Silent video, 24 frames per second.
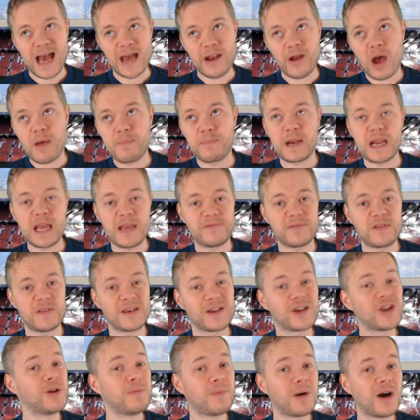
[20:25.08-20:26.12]
And I believe that the
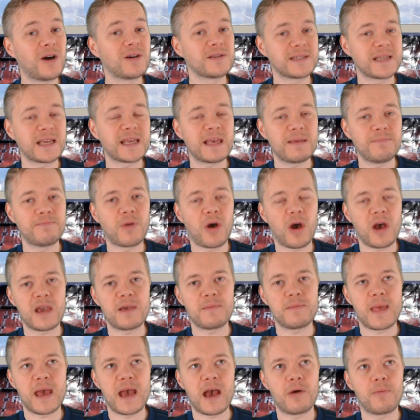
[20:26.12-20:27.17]
club are sticking by
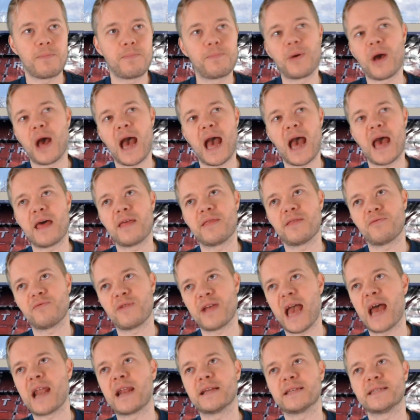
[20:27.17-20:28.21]
him now. But the
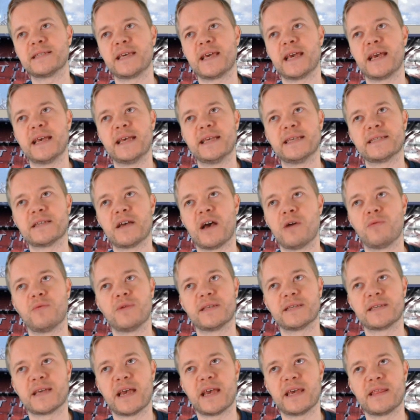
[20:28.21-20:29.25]
reality is, I
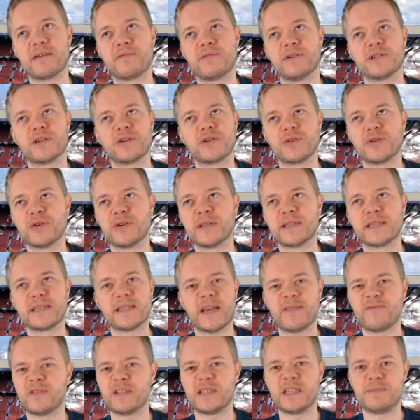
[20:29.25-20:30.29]
would say there is a good
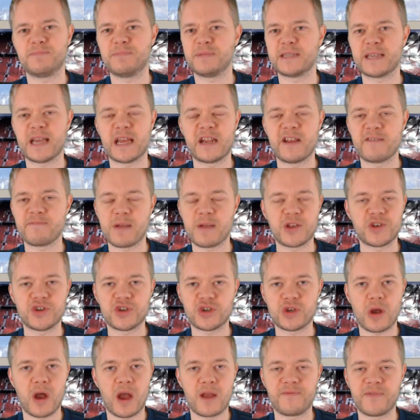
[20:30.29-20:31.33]
70% of
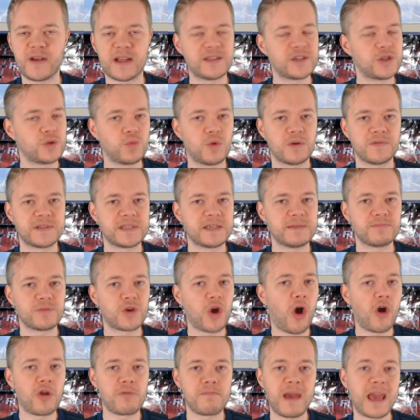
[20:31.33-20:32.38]
Manchester United fans who want him
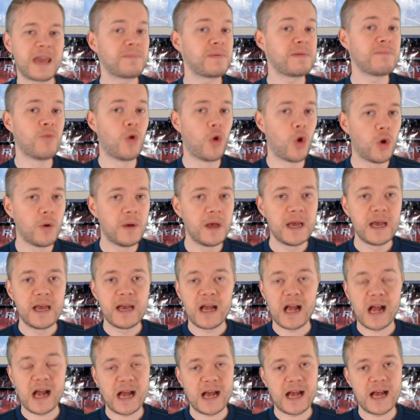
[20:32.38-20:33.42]
gone, maybe more.
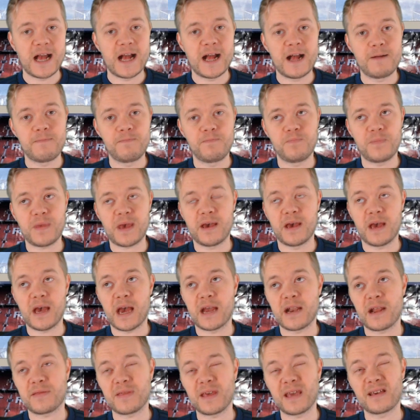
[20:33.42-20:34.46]
And
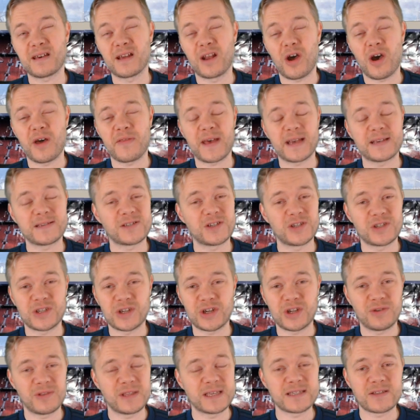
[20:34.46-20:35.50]
I think a lot of that's just to
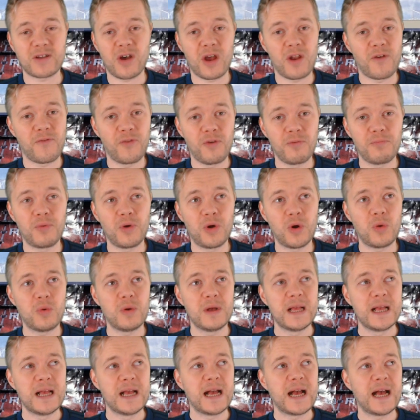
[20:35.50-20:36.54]
do with the style of
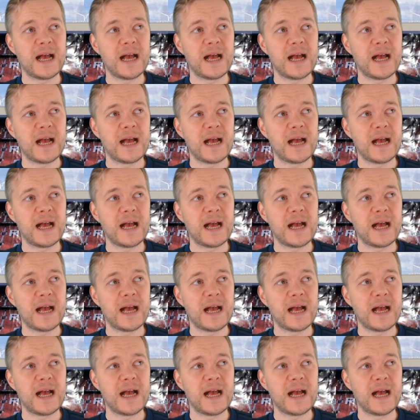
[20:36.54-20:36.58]
football.